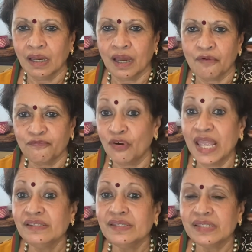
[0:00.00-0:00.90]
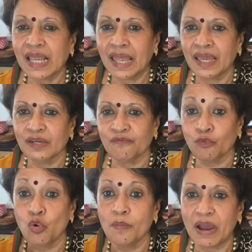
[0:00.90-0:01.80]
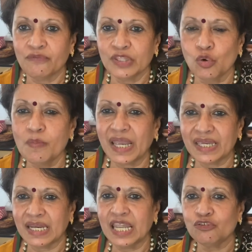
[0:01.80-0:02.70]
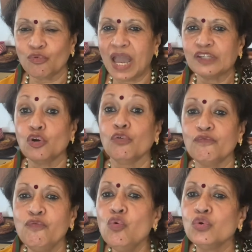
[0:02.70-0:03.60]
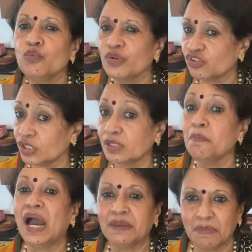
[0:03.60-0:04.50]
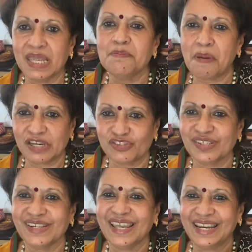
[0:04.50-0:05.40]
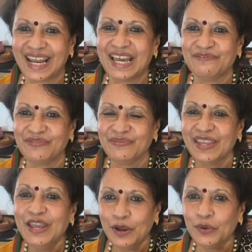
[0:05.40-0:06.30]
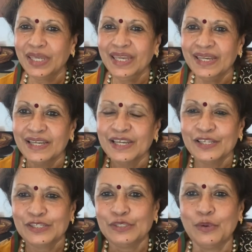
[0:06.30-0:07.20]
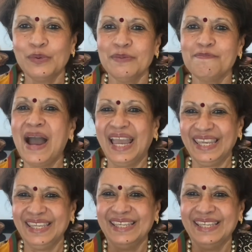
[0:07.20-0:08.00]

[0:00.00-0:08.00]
friends and with whom I can interact on food, which is my main passion in life. Okay, so bye.